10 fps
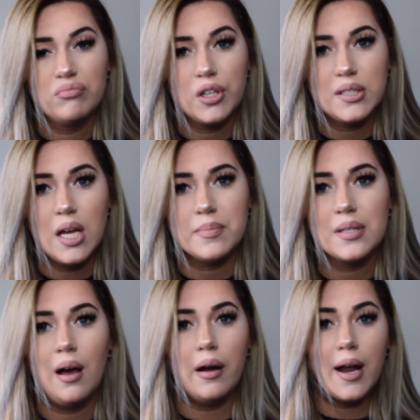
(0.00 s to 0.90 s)
Good times.
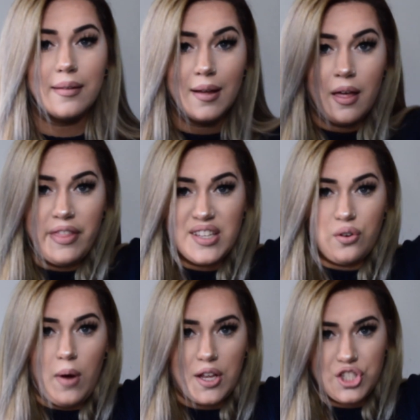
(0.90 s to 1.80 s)
All right. Thanks for
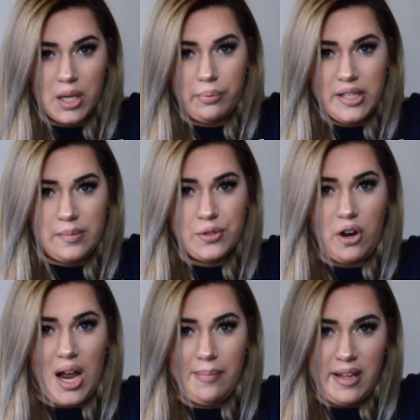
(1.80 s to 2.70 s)
watching. Please
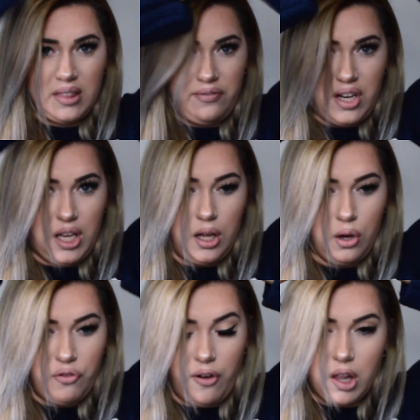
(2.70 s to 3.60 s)
subscribe, like the
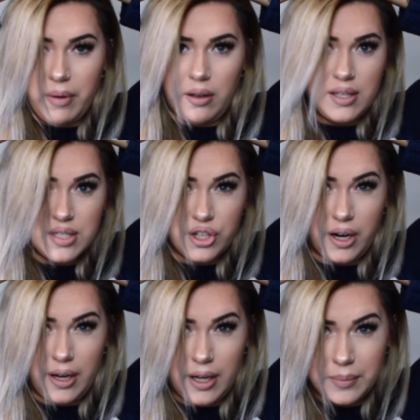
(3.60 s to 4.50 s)
video, follow me on
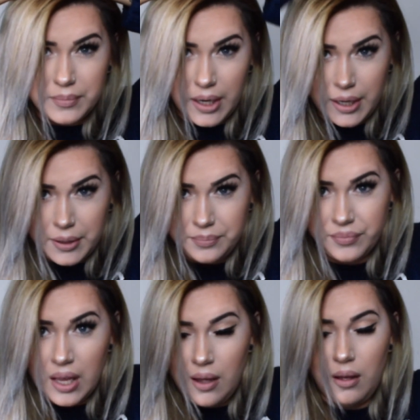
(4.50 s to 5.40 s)
Instagram.
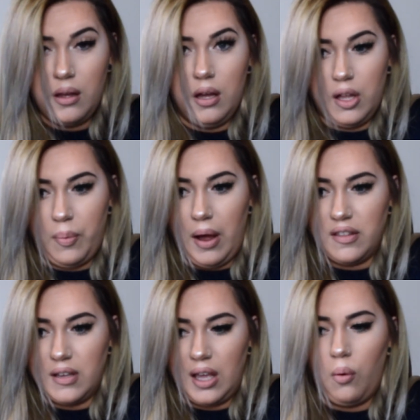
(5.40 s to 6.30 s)
You're
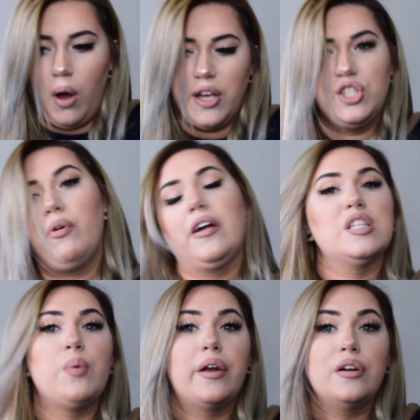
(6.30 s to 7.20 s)
probably thinking, why is she wearing a
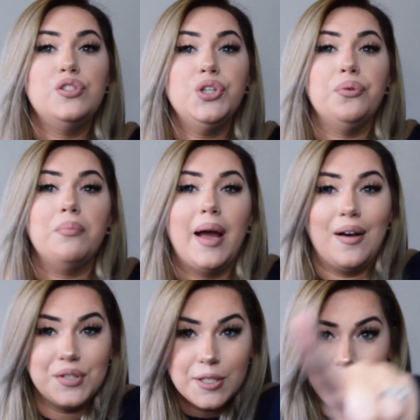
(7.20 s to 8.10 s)
sweater in June? My
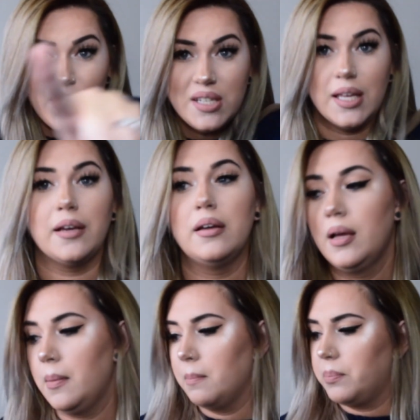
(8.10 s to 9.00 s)
house is freezing,
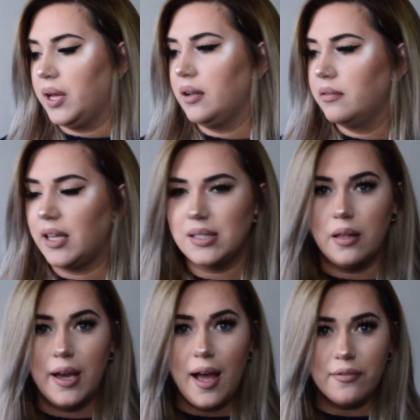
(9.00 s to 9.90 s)
but that's all
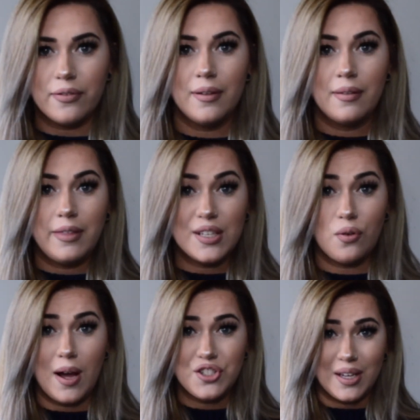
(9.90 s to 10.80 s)
I have. Thanks for
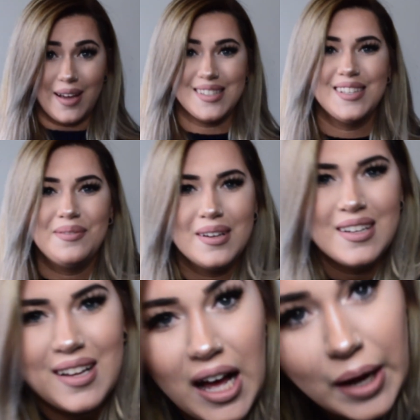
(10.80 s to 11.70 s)
watching, guys.
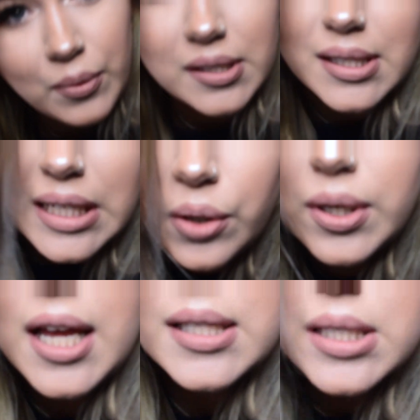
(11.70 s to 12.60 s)
I will see you
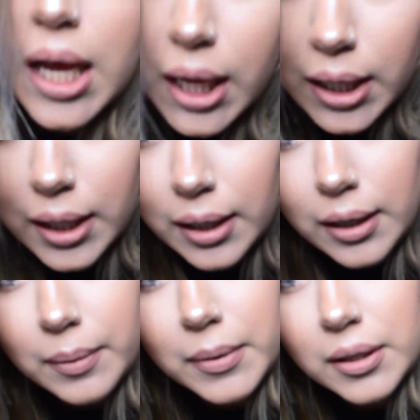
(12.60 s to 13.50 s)
next time.